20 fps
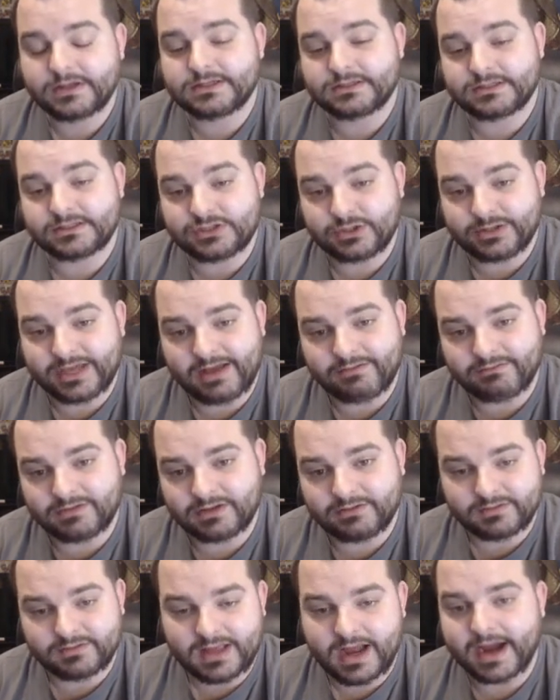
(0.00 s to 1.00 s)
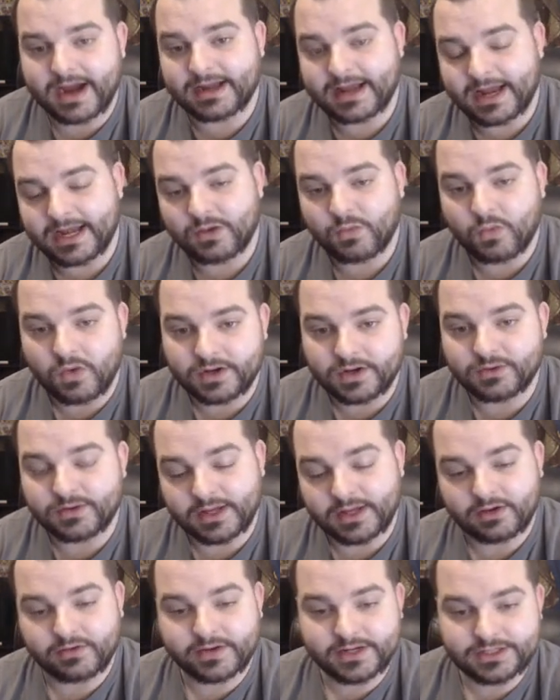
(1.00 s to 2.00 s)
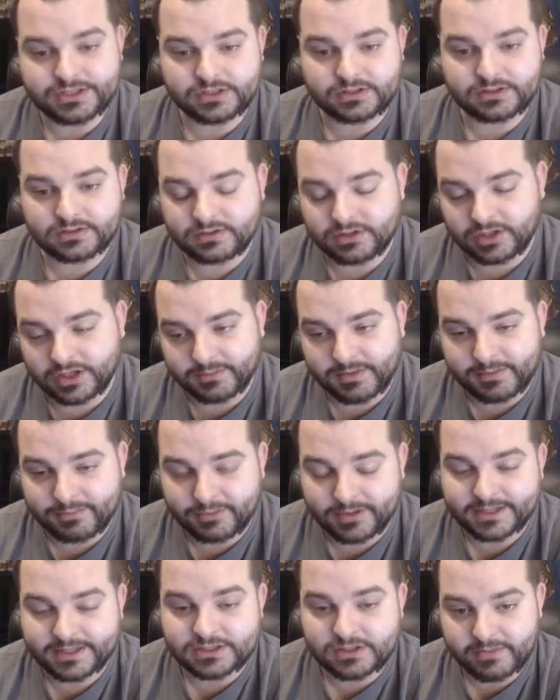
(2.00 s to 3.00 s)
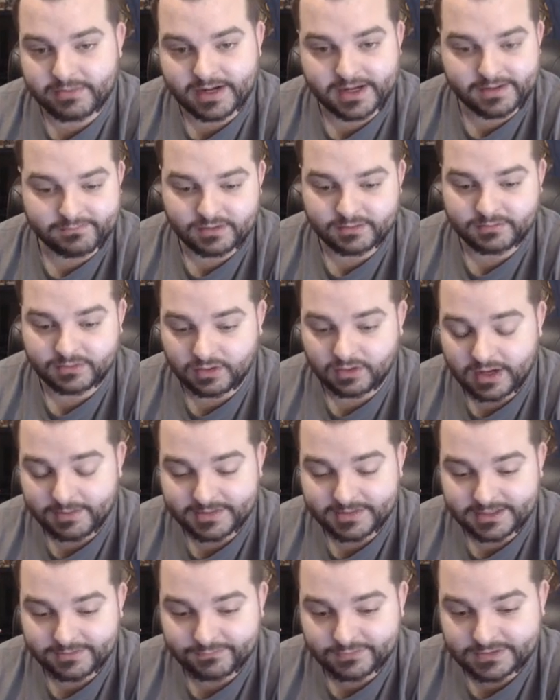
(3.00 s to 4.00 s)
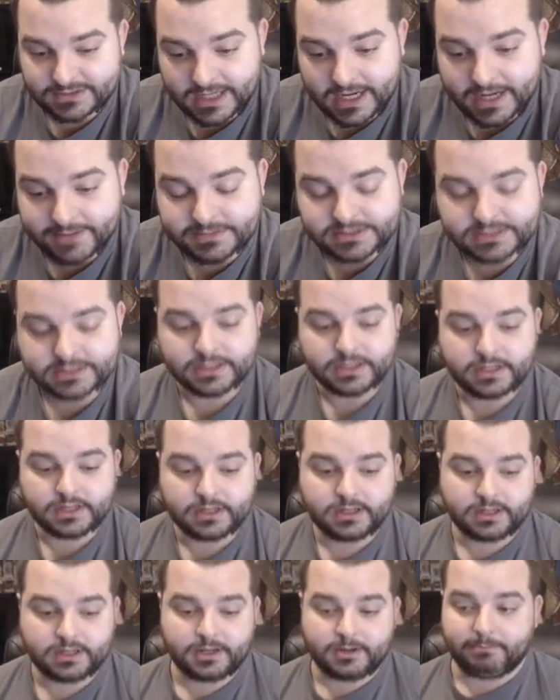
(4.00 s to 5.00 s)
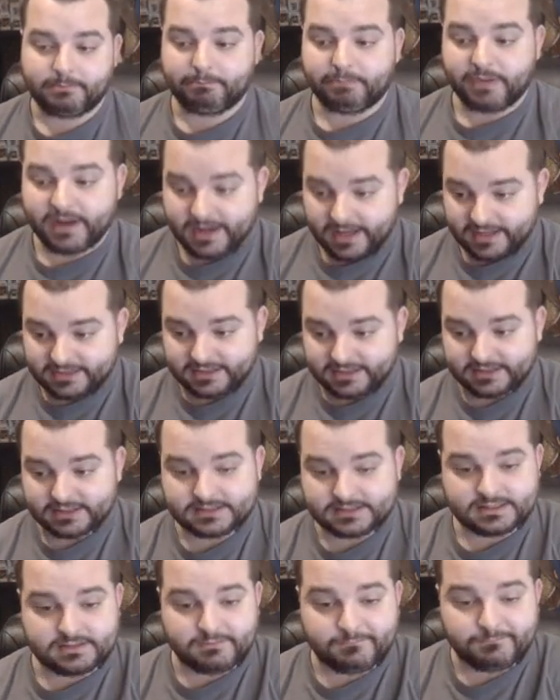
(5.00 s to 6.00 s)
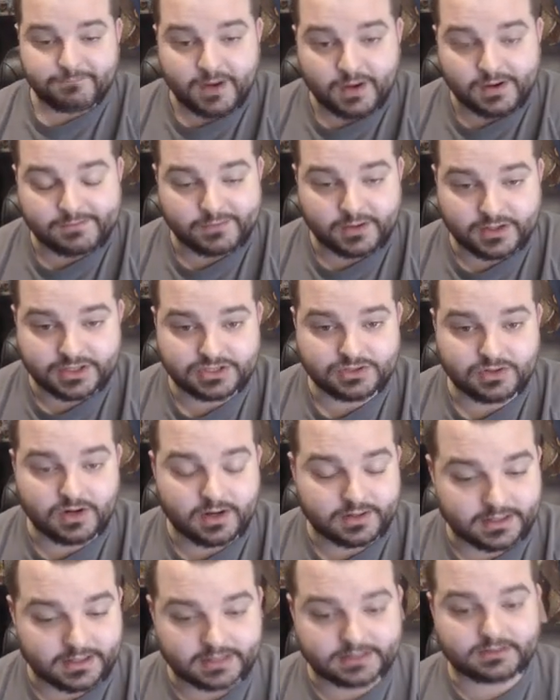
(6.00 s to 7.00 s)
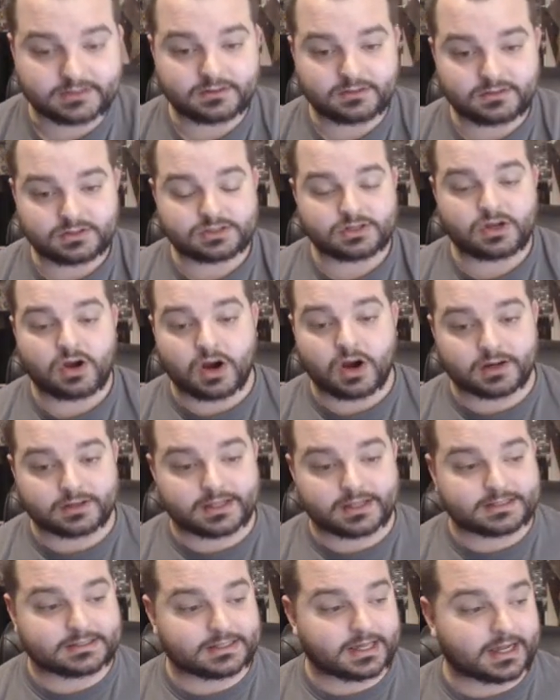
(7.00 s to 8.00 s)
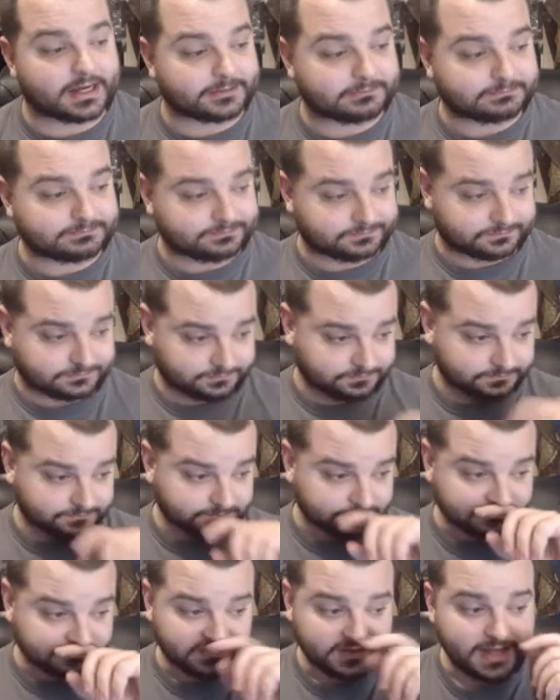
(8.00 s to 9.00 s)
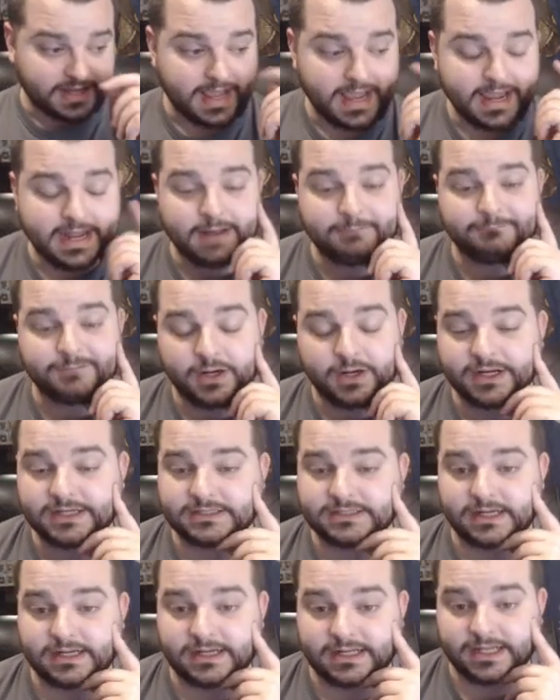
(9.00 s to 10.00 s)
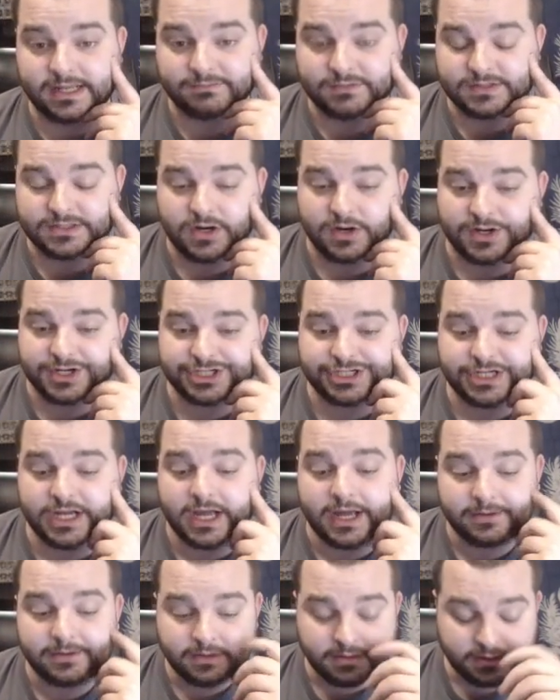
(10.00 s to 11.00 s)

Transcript: Since you can't really rely on any one unique creature, you're going to be playing so many of them, they'll come at different times. But I think this is a very, very strong in that card in that deck, and I'm very excited to give this card a shot.